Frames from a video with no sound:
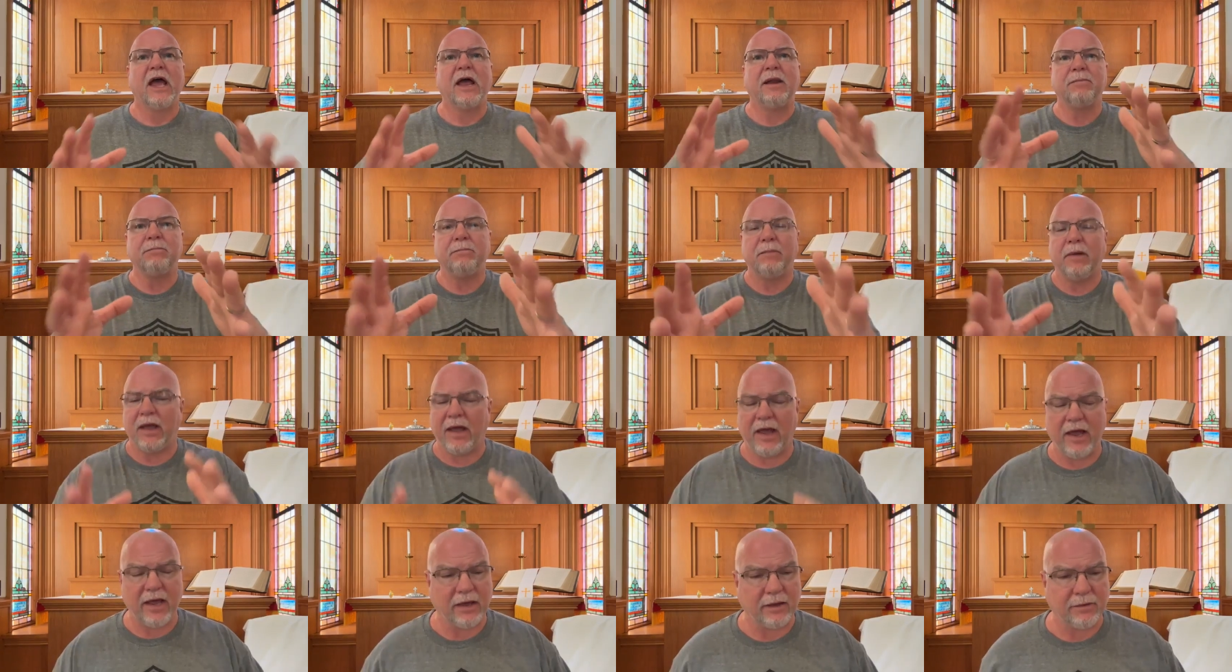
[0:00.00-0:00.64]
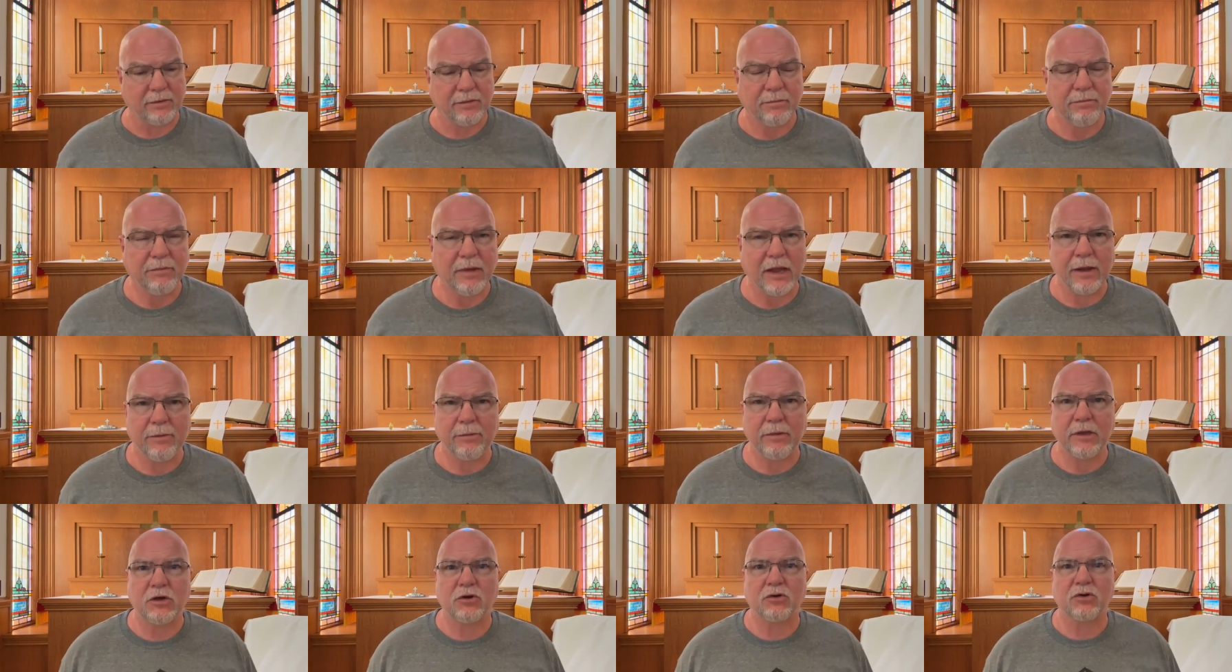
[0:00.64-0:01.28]
And hey,
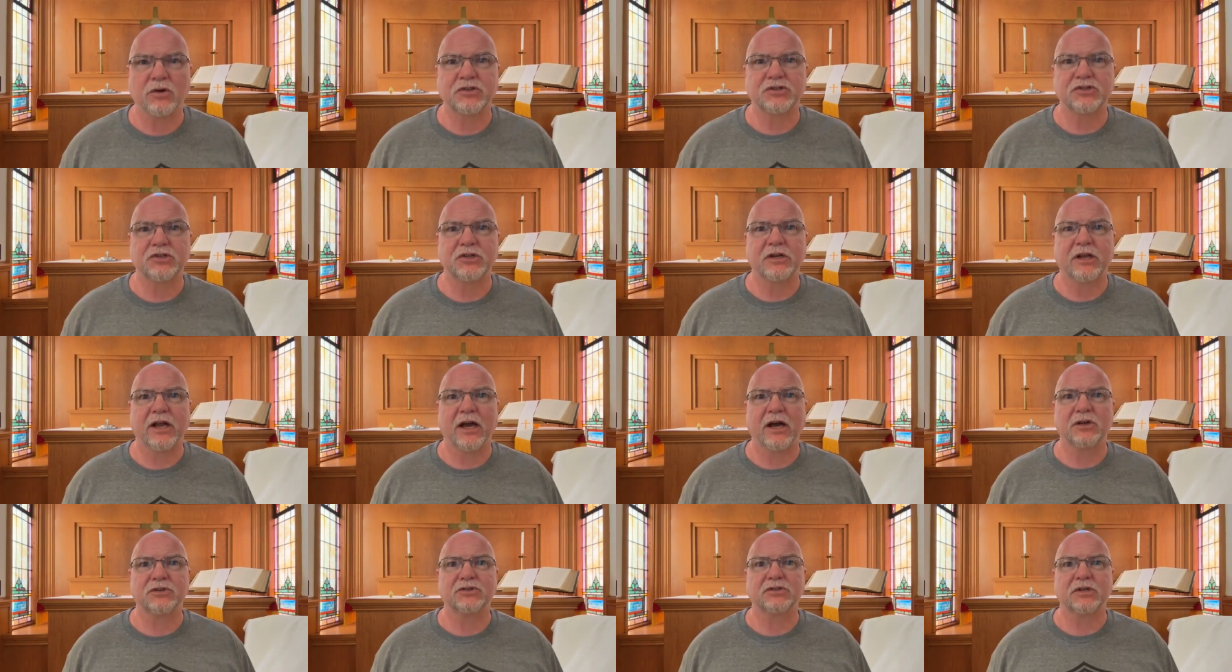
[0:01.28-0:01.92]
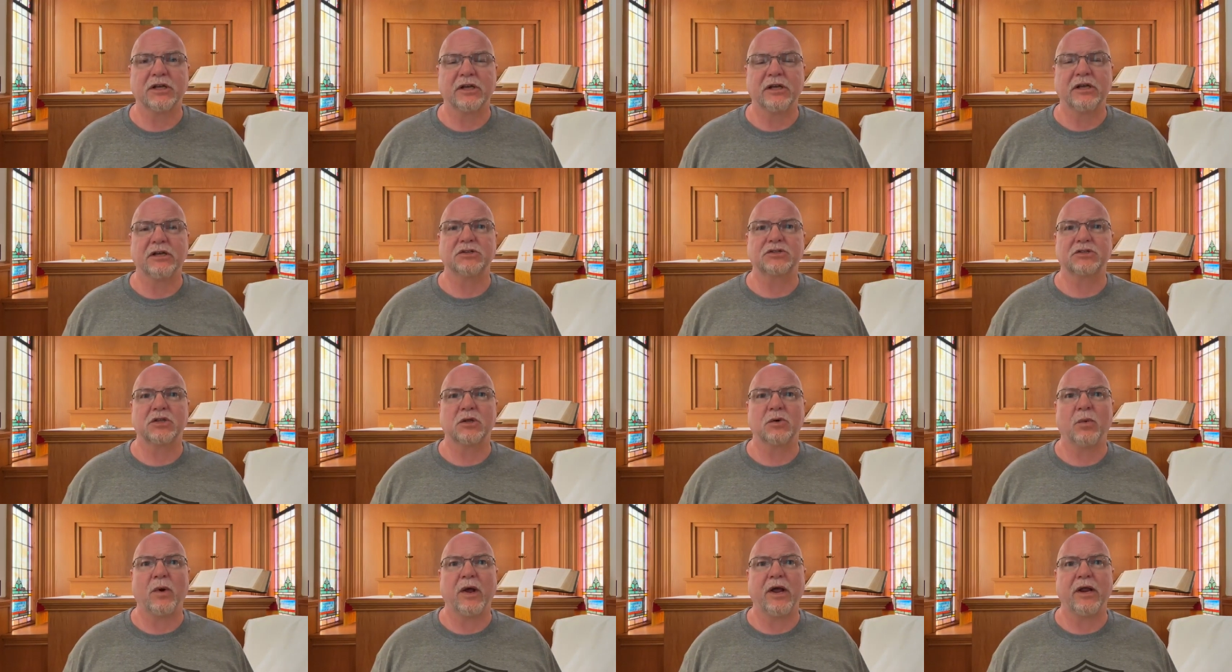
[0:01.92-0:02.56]
maybe Christian counseling
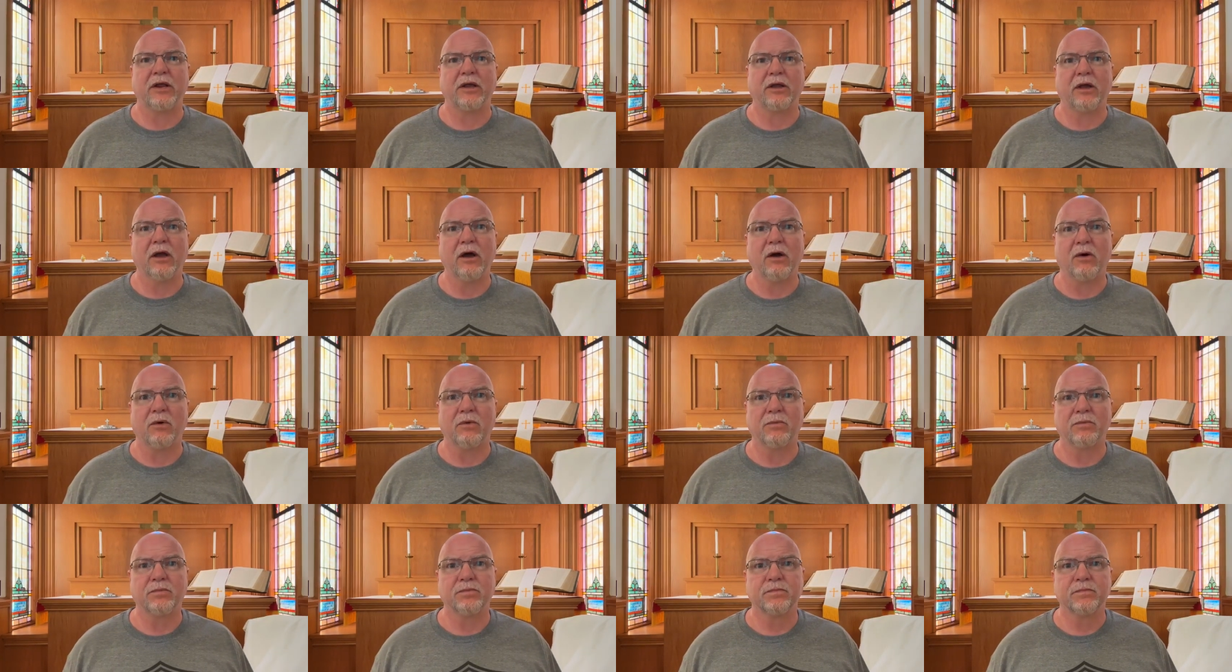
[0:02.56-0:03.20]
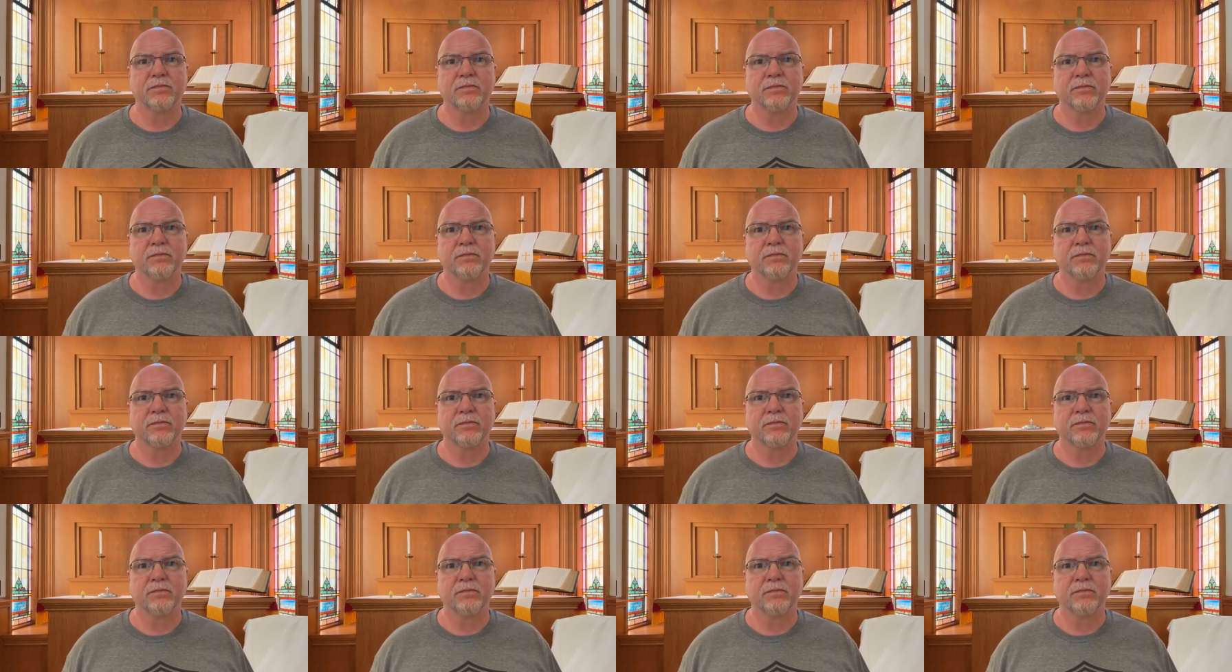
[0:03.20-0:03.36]
is the way to go.